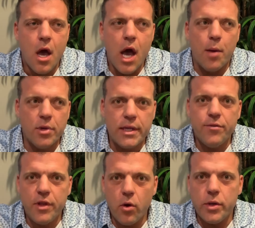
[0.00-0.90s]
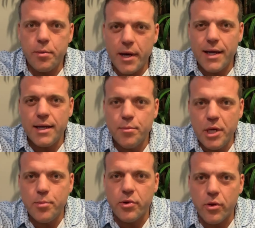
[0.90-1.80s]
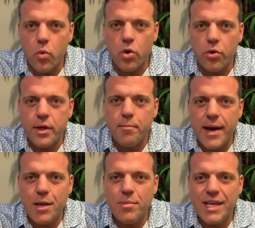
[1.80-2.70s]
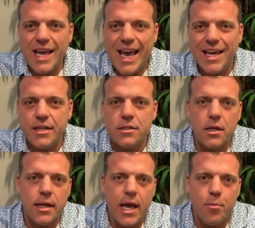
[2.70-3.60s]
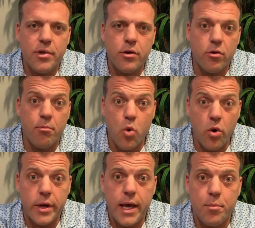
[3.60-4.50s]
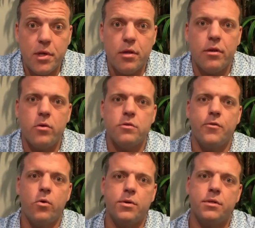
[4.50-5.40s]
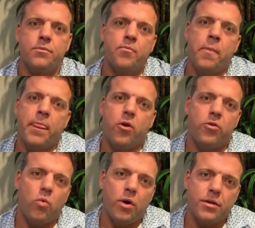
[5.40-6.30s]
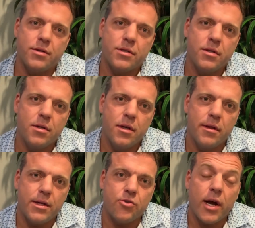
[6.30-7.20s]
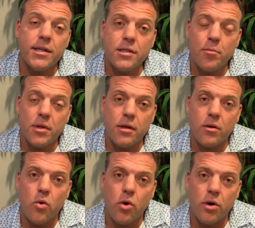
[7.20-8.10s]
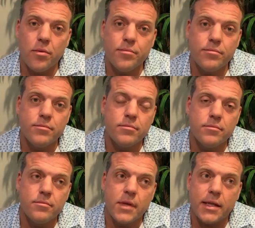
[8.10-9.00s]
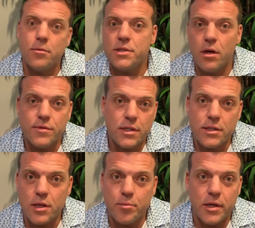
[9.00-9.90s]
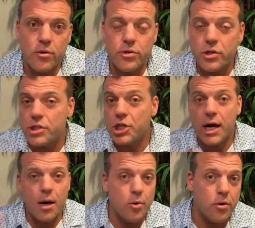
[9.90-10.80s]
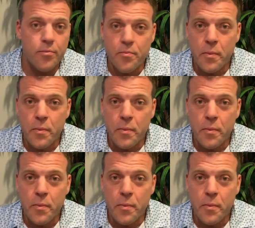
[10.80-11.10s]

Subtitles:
I believe the only people in the world that might be as unhappy or more unhappy than those folks are the ones that tried something, or got themselves into something, or took a job, or